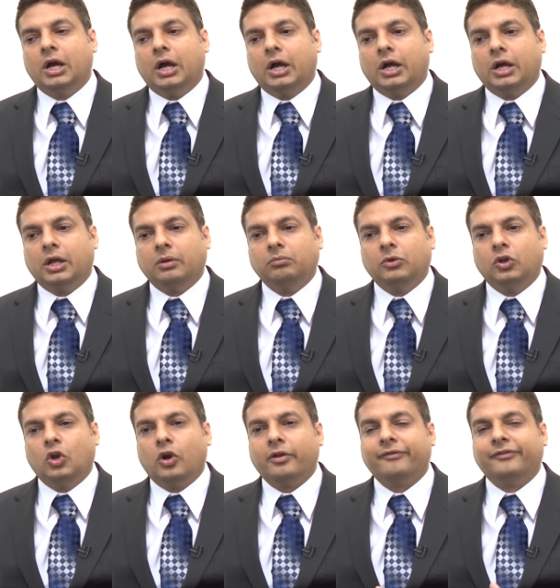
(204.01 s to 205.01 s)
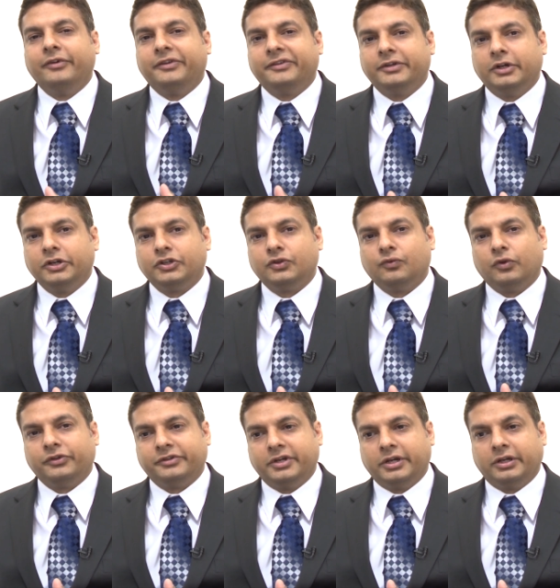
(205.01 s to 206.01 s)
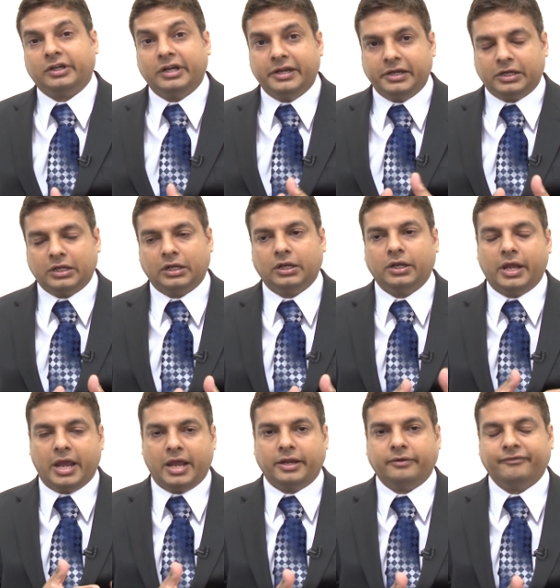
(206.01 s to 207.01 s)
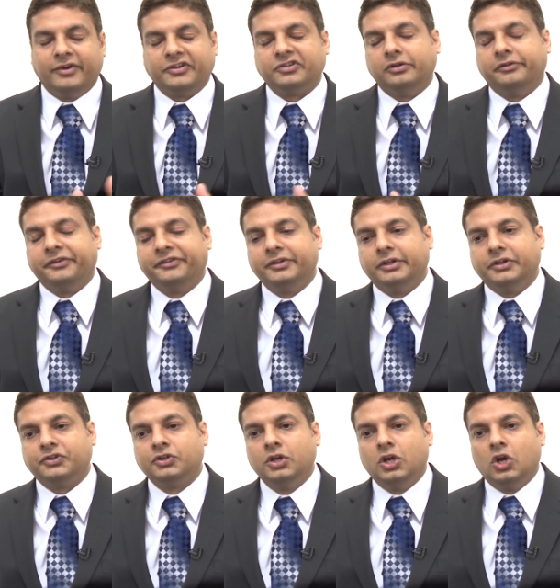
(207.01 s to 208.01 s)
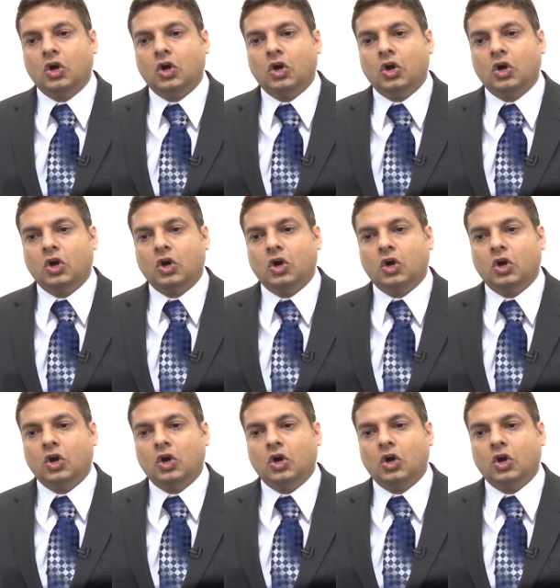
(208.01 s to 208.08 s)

a uh, lot of research was done, clinical and functional research,